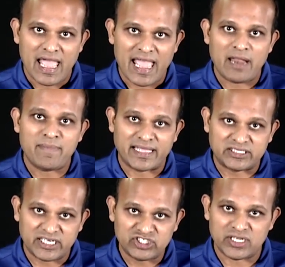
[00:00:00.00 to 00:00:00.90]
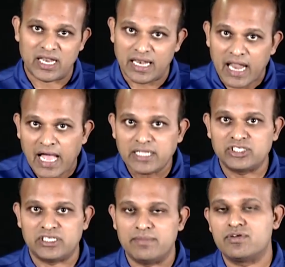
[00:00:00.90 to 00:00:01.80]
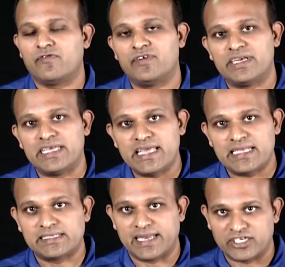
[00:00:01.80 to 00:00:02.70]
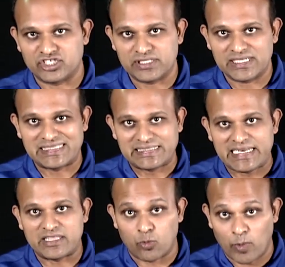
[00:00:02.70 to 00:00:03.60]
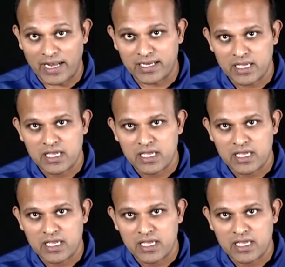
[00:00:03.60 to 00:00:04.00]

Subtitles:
and by extension a large number of TLS connections seen in the wild,